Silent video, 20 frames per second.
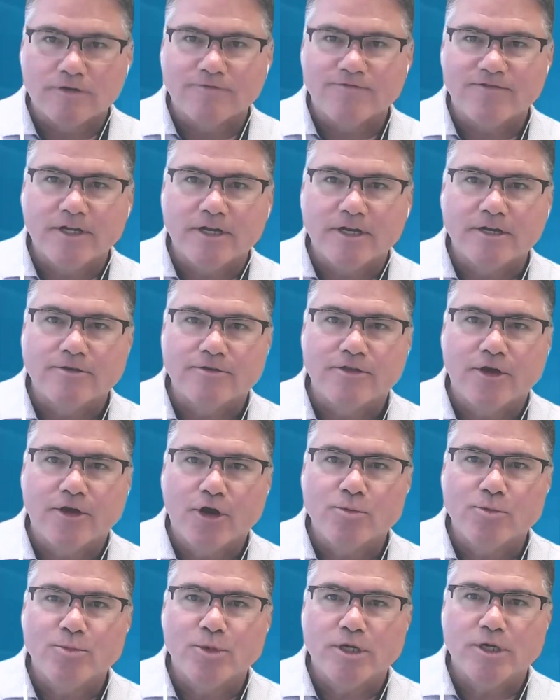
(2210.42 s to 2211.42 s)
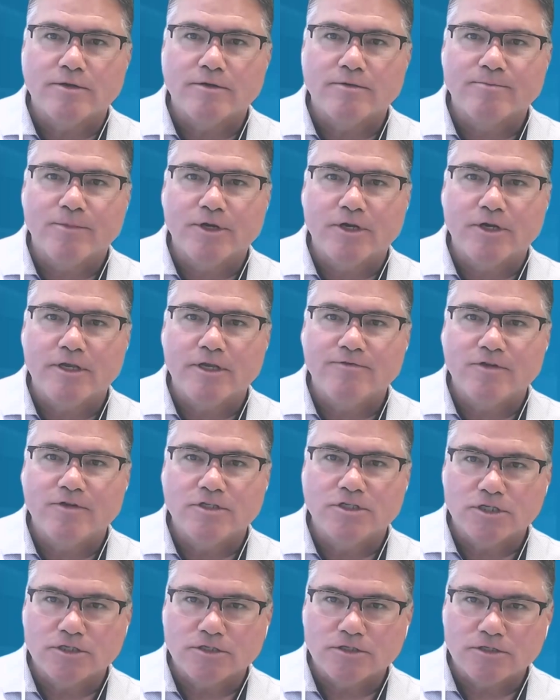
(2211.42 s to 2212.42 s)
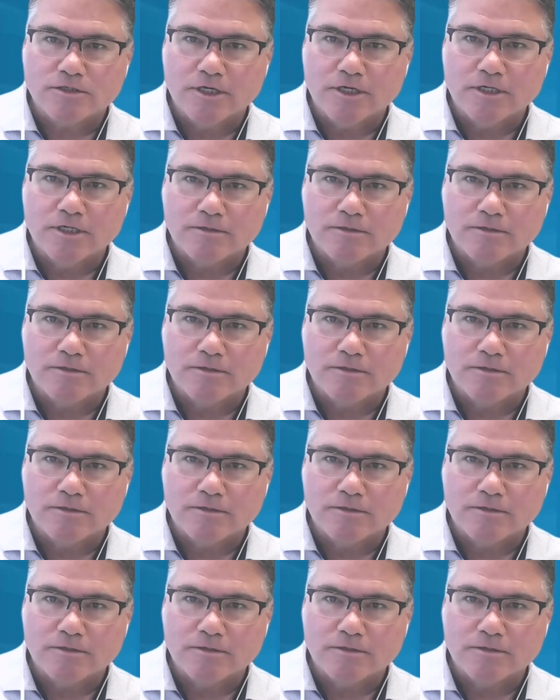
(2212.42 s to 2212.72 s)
fit under there, but even just